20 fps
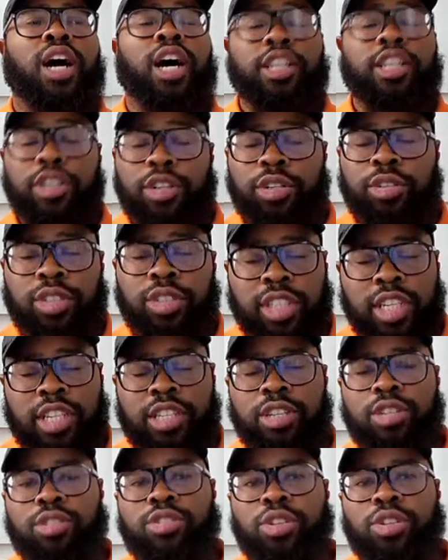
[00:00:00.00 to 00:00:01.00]
under
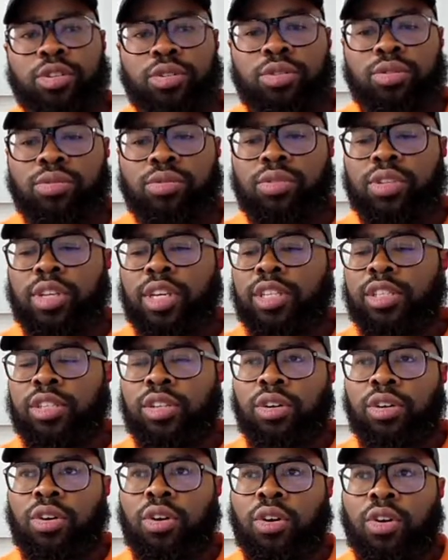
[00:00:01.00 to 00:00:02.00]
10 years old, it's
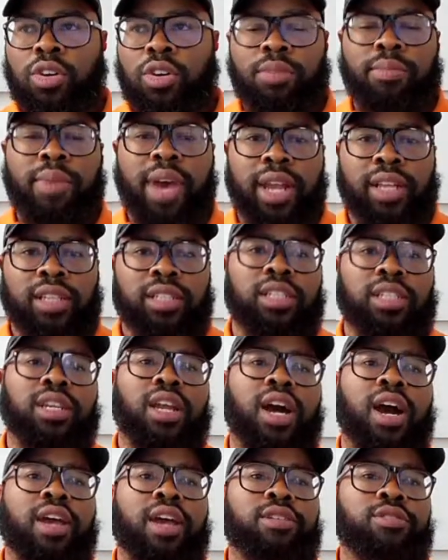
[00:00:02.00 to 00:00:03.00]
an automatic
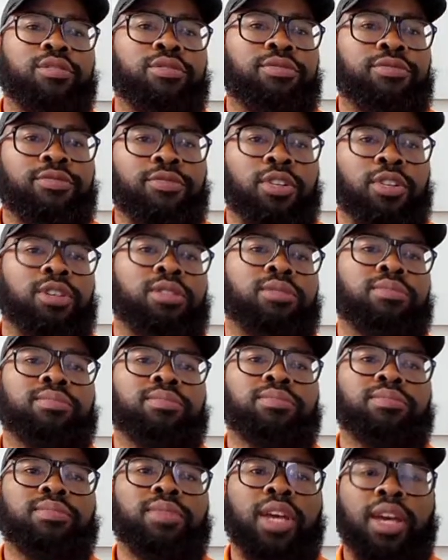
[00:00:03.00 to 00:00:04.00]
denial from
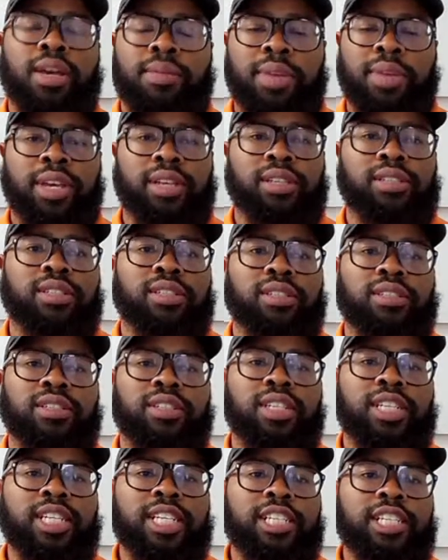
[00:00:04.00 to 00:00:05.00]
Amex.
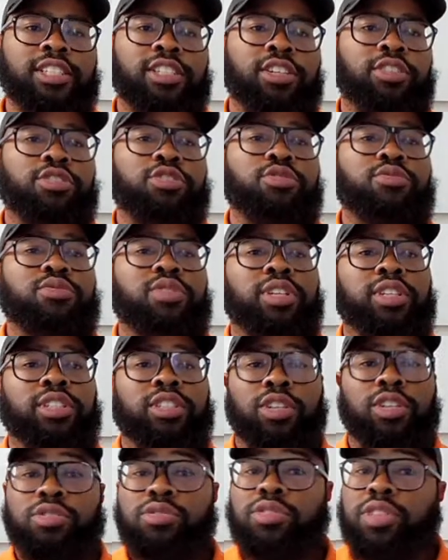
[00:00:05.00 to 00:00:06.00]

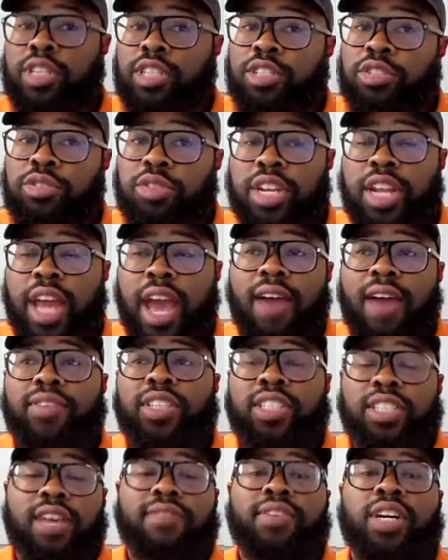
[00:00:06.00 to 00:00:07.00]
Because you can have
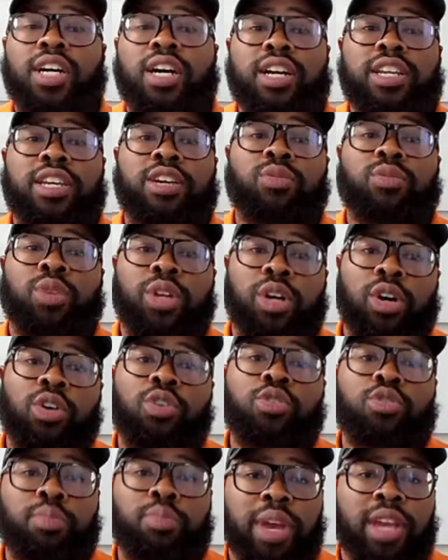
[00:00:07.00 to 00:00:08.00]
a 700 with an
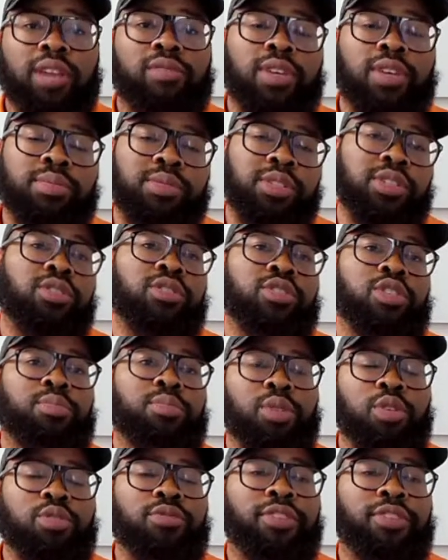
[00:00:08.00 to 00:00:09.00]
old bankruptcy on
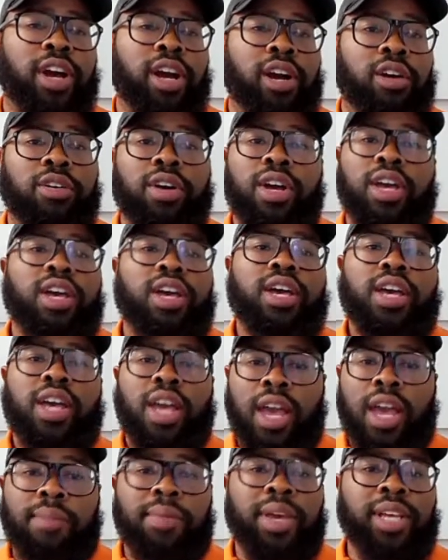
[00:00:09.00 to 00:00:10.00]
your profile.
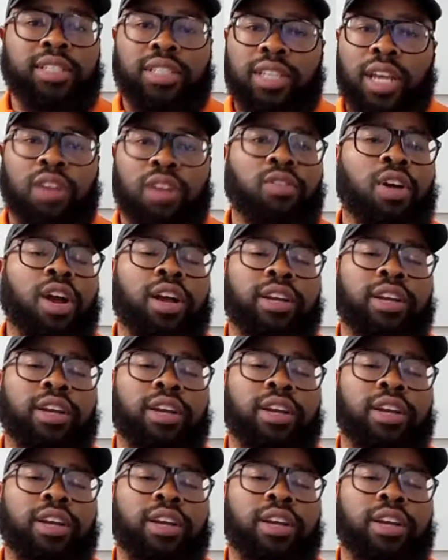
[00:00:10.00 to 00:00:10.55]
Amex not